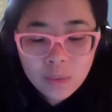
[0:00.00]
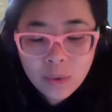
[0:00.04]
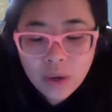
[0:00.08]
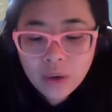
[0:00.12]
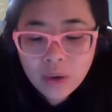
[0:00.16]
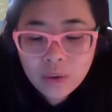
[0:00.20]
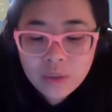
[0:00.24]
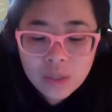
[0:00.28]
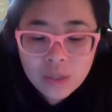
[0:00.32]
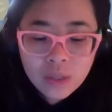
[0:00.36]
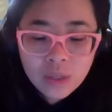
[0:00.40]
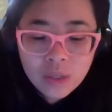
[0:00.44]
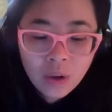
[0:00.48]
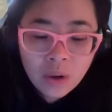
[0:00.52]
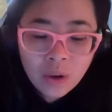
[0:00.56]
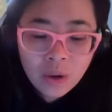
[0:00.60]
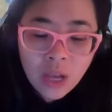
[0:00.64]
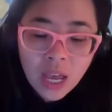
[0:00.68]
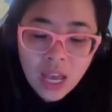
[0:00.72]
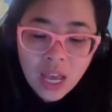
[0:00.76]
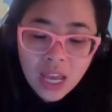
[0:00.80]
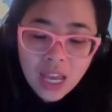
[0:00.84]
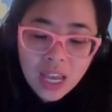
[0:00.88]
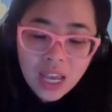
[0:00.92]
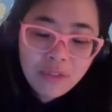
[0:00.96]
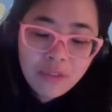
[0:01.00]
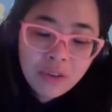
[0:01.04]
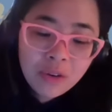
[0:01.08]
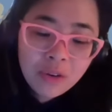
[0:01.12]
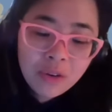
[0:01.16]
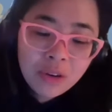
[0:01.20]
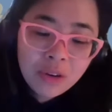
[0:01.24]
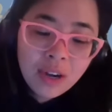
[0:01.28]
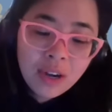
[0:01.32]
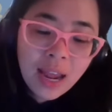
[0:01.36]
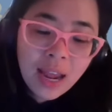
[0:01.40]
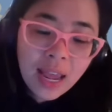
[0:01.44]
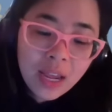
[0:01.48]
well. So if you
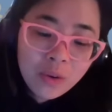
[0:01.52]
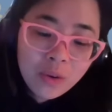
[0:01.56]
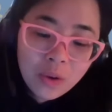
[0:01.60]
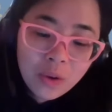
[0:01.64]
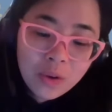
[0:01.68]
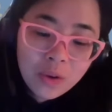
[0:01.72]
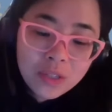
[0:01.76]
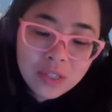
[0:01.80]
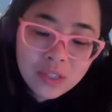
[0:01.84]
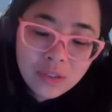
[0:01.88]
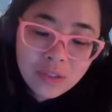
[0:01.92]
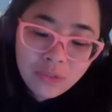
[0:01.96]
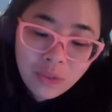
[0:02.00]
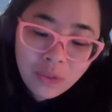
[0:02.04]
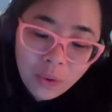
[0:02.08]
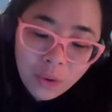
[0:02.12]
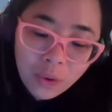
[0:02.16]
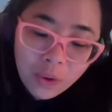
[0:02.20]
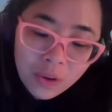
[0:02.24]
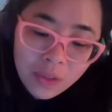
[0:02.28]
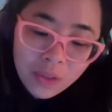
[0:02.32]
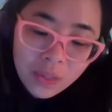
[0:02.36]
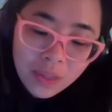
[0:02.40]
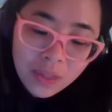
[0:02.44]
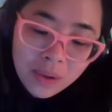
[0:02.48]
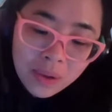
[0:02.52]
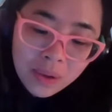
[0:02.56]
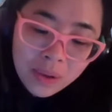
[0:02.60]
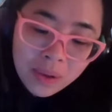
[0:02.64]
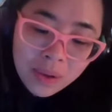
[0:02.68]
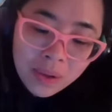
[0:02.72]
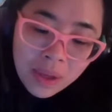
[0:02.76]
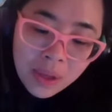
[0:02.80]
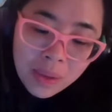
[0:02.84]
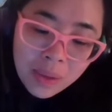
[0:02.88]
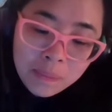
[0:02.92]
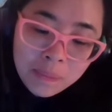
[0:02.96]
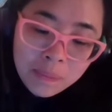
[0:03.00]
nail those four, the
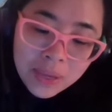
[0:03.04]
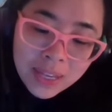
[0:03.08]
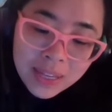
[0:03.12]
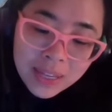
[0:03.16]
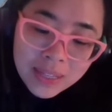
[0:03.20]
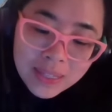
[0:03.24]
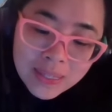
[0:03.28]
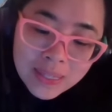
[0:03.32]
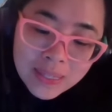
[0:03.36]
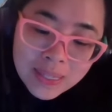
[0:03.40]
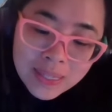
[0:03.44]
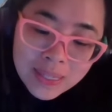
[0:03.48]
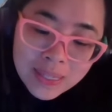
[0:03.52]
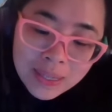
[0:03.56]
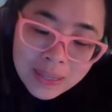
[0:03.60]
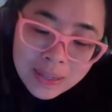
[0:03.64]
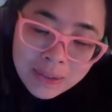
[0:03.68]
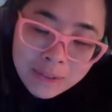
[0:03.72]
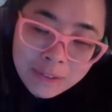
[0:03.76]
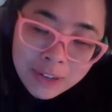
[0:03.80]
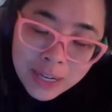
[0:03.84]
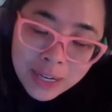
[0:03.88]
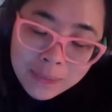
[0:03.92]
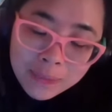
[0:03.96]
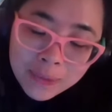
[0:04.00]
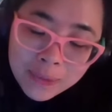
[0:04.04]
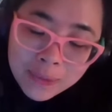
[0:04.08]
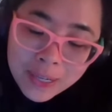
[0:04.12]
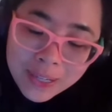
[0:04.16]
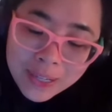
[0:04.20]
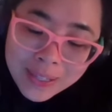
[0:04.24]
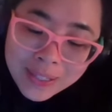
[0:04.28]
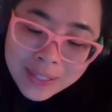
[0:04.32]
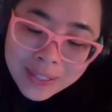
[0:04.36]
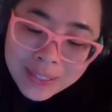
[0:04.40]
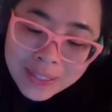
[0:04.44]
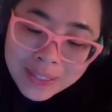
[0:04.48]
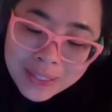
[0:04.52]
PISS
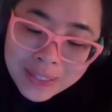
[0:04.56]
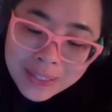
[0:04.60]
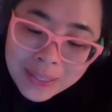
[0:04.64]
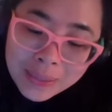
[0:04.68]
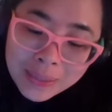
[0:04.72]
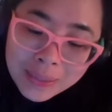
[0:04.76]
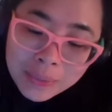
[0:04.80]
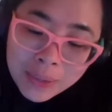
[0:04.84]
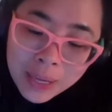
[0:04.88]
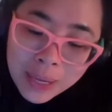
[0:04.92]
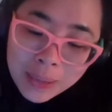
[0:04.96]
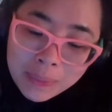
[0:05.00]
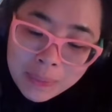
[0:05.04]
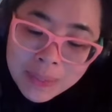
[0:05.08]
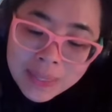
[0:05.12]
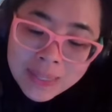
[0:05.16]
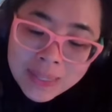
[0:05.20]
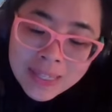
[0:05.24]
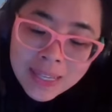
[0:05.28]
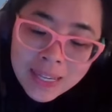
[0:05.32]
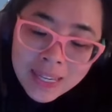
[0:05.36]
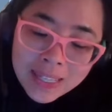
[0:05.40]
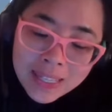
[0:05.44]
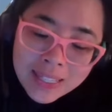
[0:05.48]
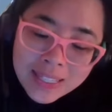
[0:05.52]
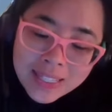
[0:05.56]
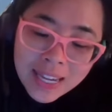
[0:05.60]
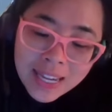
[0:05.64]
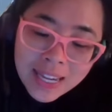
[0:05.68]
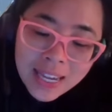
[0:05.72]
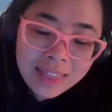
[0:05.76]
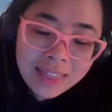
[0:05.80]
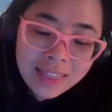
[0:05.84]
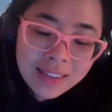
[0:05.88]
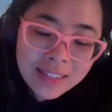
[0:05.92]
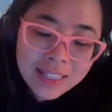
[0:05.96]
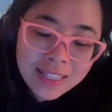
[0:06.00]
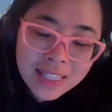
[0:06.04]
framework, the purpose, the
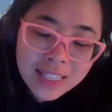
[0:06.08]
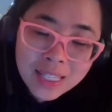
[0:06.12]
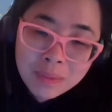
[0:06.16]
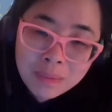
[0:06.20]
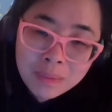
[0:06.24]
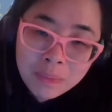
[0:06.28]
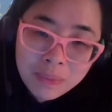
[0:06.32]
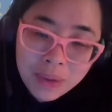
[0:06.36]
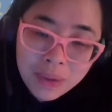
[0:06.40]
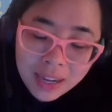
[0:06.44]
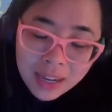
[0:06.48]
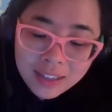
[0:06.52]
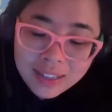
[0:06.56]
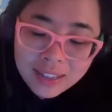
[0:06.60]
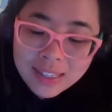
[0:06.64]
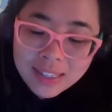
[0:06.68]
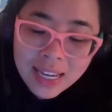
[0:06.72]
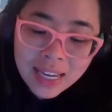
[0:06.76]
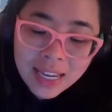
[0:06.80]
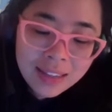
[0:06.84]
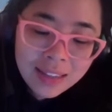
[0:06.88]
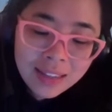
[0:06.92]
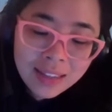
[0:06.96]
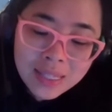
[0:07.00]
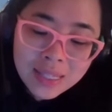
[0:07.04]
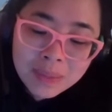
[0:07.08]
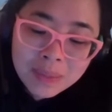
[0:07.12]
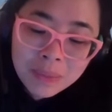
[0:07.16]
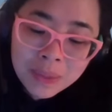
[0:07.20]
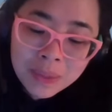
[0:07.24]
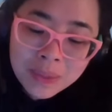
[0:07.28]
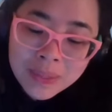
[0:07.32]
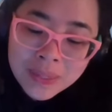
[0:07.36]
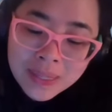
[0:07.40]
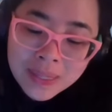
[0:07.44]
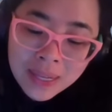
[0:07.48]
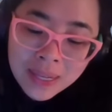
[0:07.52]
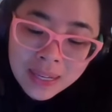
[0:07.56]
intent, the understanding the
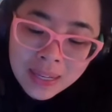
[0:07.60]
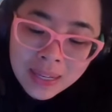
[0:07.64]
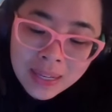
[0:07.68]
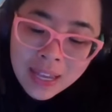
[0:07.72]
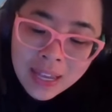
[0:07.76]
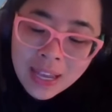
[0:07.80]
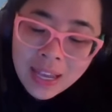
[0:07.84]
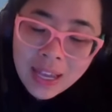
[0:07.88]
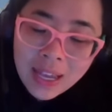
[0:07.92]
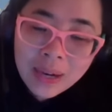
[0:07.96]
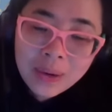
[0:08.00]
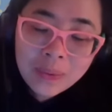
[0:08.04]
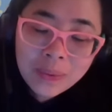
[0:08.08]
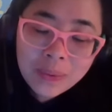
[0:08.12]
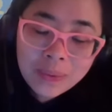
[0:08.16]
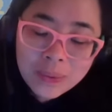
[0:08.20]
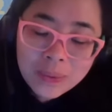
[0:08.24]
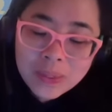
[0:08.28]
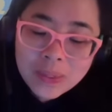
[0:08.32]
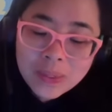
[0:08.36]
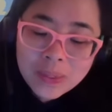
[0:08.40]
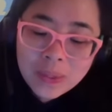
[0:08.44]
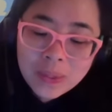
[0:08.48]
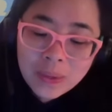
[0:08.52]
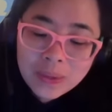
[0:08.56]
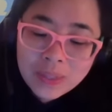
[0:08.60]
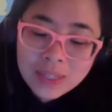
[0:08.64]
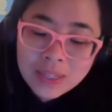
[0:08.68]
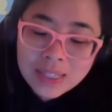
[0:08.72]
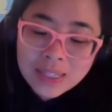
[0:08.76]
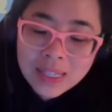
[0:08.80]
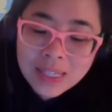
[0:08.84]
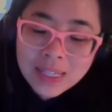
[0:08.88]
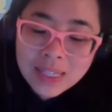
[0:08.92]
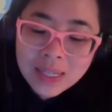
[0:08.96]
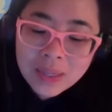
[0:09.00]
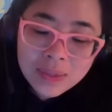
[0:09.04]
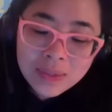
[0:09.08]
sponsor, and also the
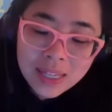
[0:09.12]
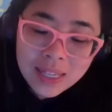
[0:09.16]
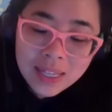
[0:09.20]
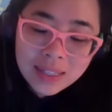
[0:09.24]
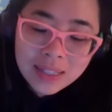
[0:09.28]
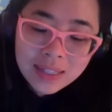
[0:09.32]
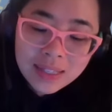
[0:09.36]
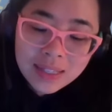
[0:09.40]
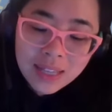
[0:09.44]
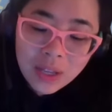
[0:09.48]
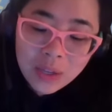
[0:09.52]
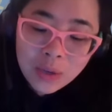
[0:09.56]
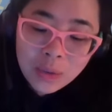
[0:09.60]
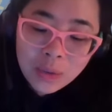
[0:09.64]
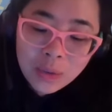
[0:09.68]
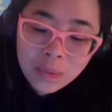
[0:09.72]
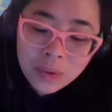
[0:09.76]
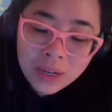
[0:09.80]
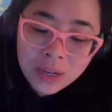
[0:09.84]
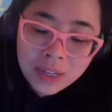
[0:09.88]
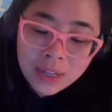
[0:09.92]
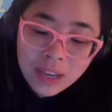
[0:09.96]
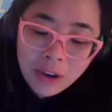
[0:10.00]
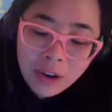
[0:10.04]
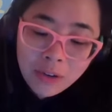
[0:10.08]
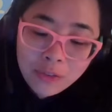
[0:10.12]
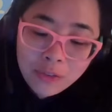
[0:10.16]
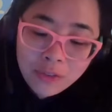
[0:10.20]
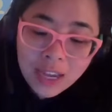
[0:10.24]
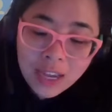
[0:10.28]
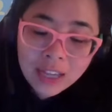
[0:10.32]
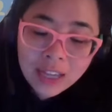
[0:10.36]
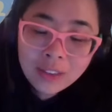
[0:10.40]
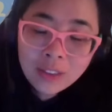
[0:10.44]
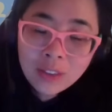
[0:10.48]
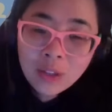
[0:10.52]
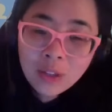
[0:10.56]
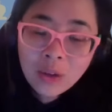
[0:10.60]
skill sets that you want to offer
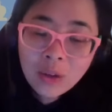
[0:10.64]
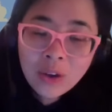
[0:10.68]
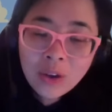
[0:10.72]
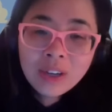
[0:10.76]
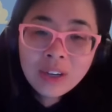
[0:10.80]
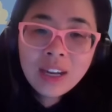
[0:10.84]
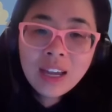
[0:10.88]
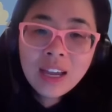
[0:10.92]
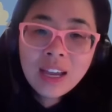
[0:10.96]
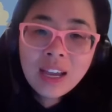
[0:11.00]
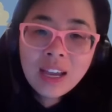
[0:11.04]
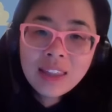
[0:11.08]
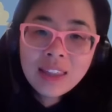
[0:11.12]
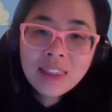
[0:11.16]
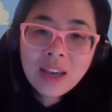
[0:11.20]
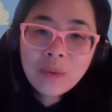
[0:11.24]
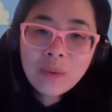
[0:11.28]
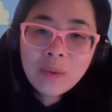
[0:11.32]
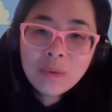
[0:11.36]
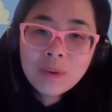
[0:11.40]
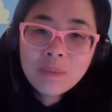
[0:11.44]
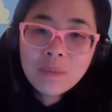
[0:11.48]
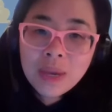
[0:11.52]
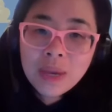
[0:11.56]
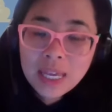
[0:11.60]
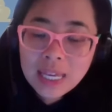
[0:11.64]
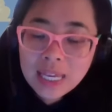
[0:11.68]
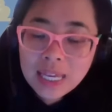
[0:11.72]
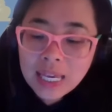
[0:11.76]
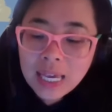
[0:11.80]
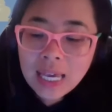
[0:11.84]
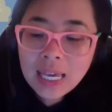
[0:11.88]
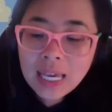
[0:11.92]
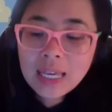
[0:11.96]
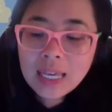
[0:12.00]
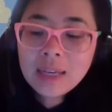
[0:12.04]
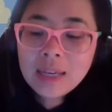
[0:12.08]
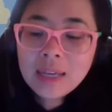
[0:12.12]
and learn, that would be
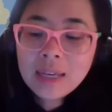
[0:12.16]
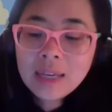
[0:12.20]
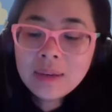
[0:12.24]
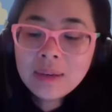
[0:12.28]
key.